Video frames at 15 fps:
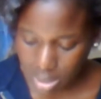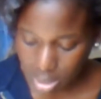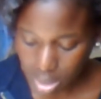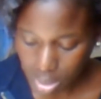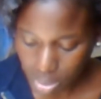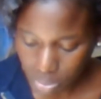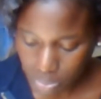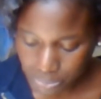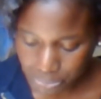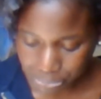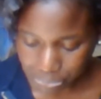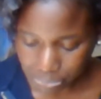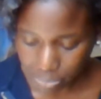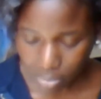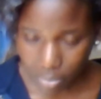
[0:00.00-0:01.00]
So
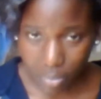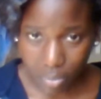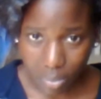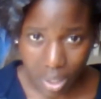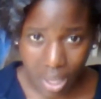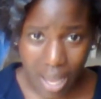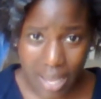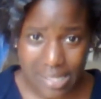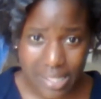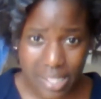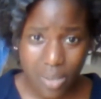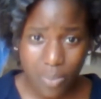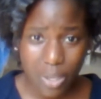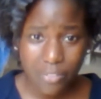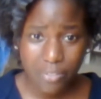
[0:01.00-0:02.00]
I
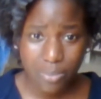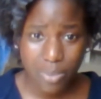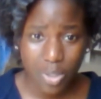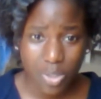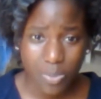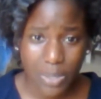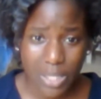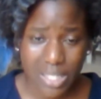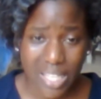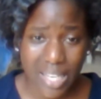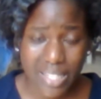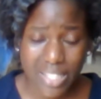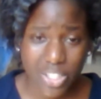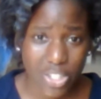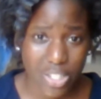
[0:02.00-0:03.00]
stay away from those because
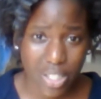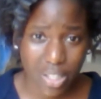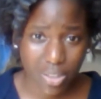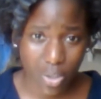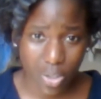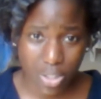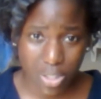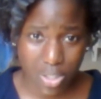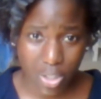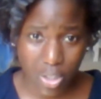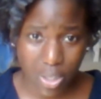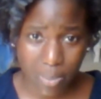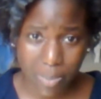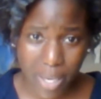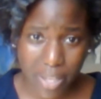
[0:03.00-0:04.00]
I can just get those
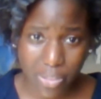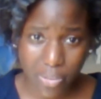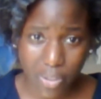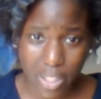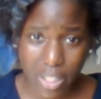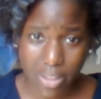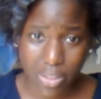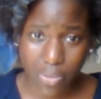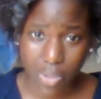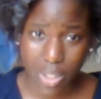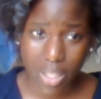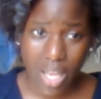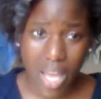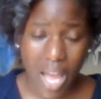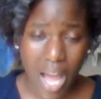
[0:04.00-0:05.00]
during buy three get
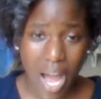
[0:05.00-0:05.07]
three.